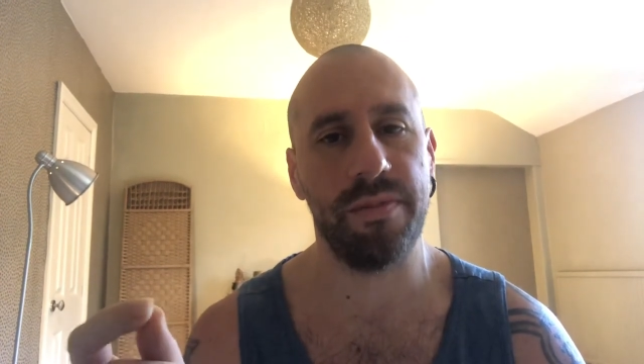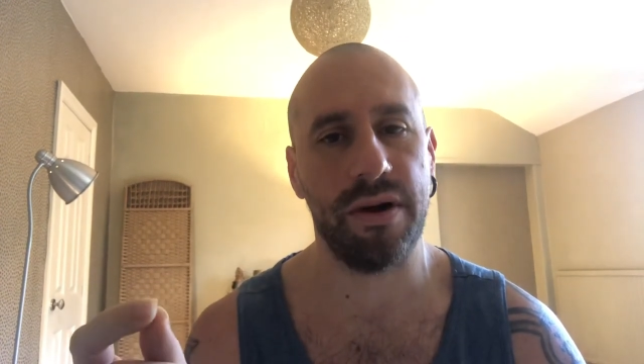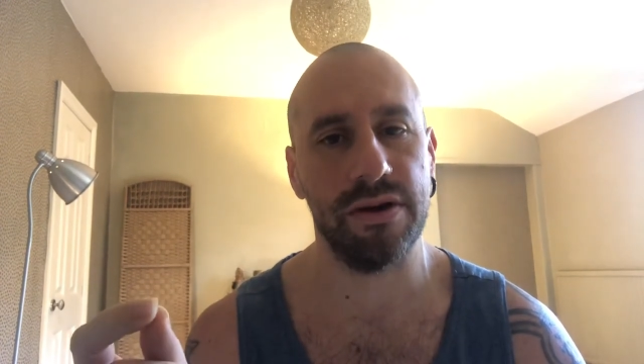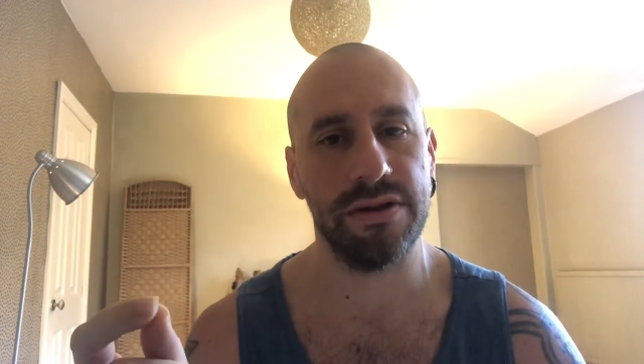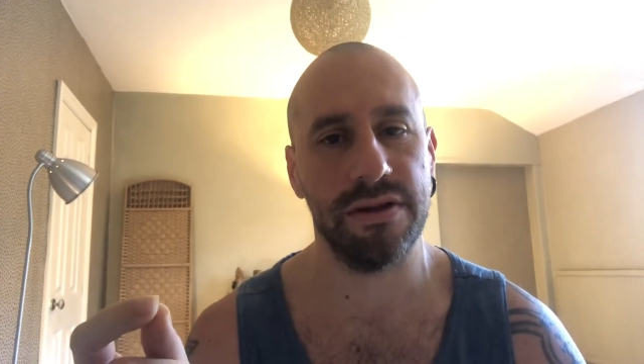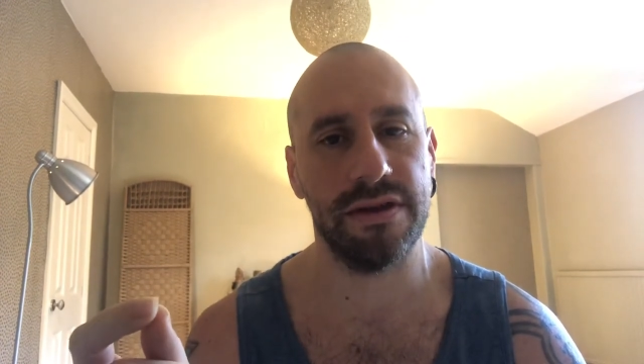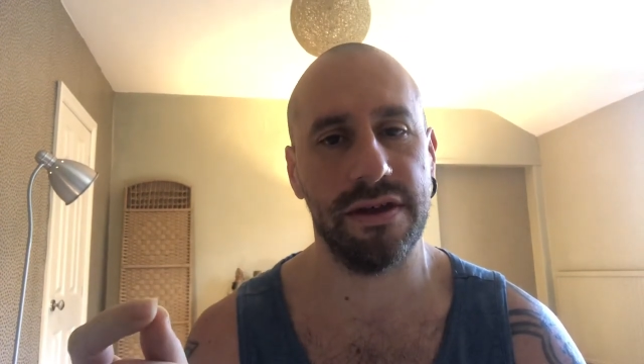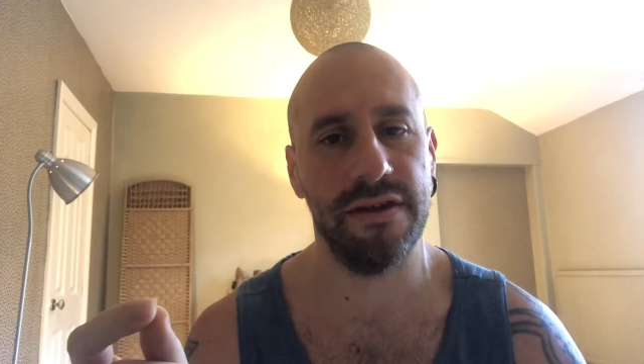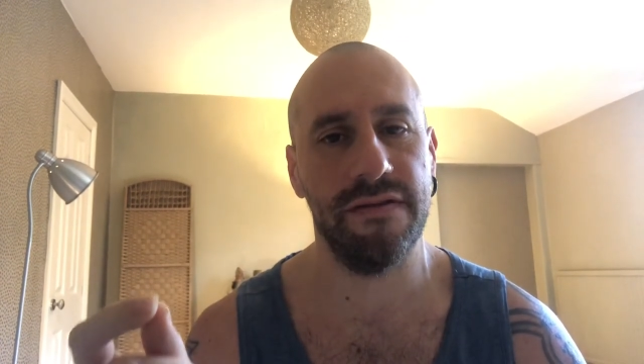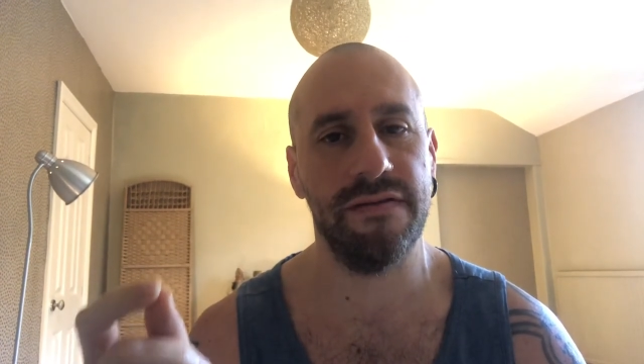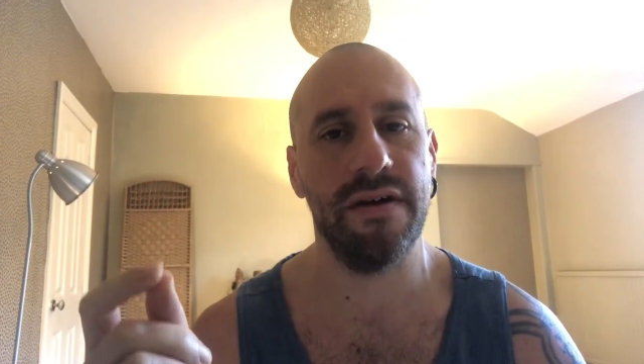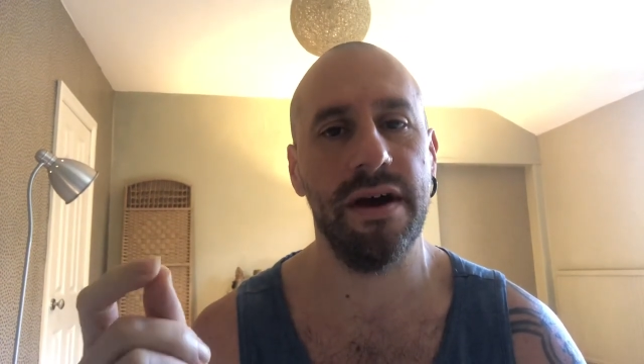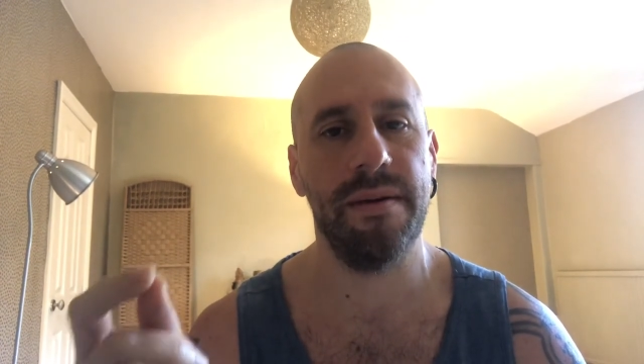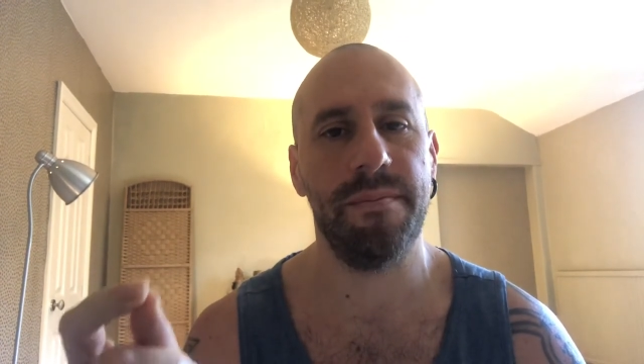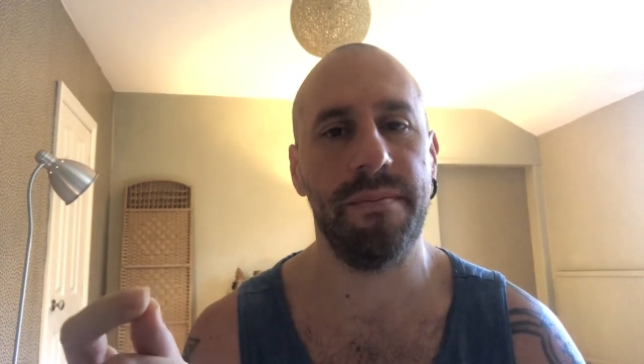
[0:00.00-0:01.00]
positive
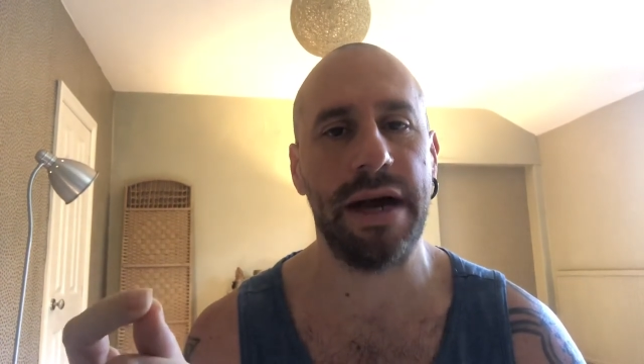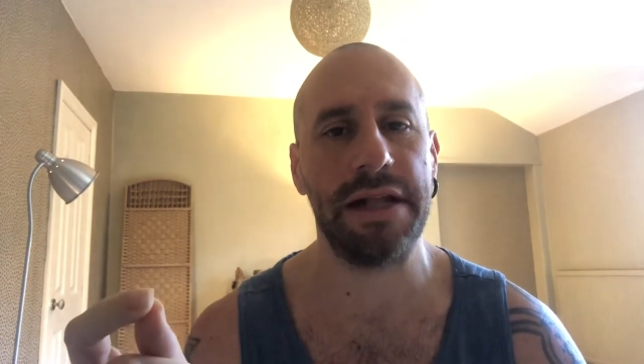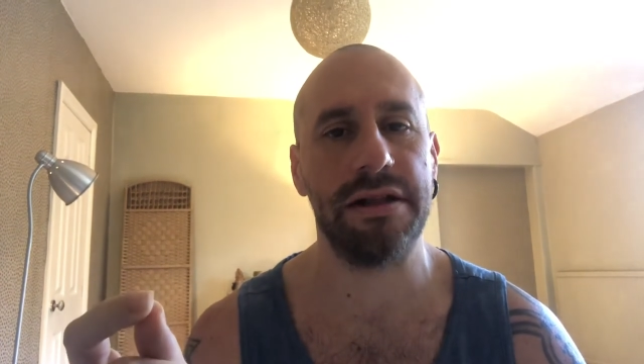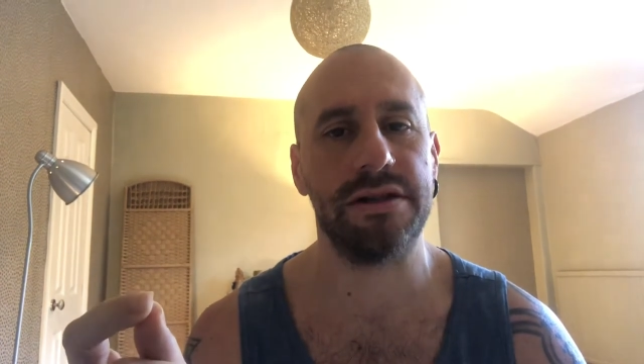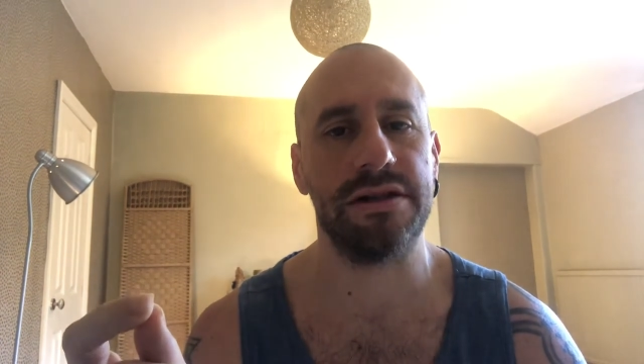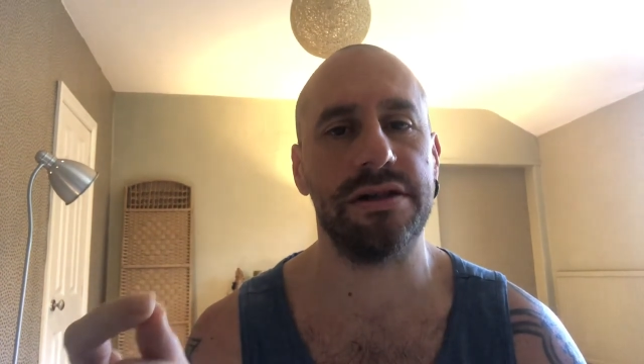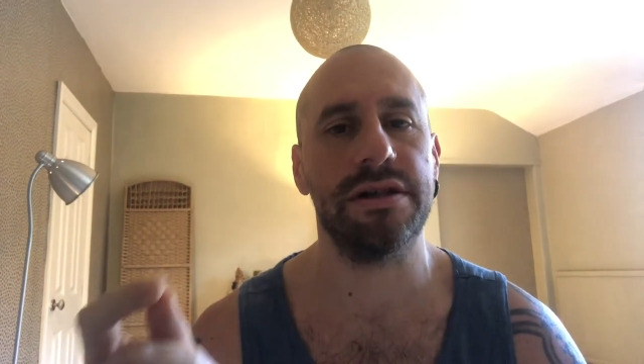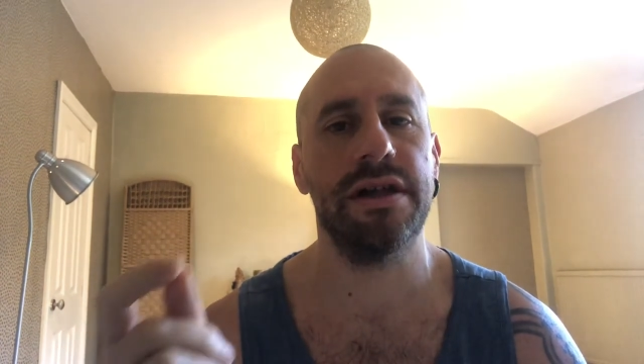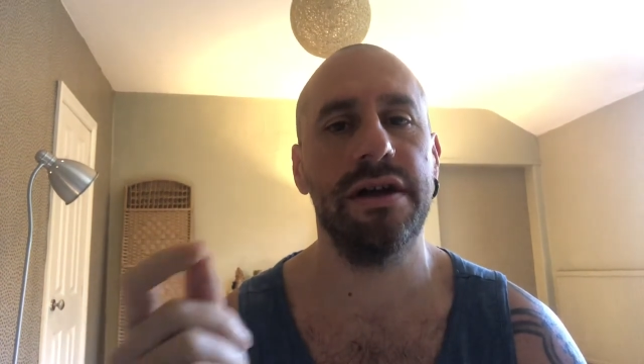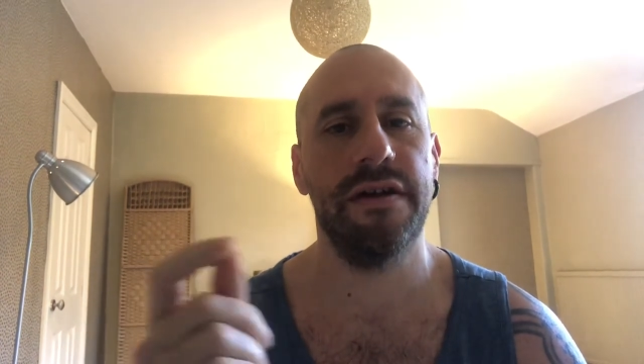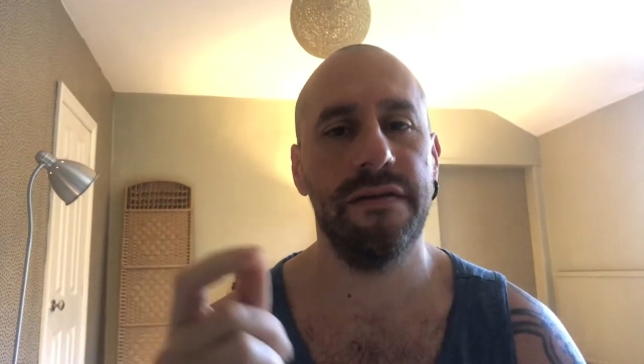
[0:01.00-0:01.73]
mental,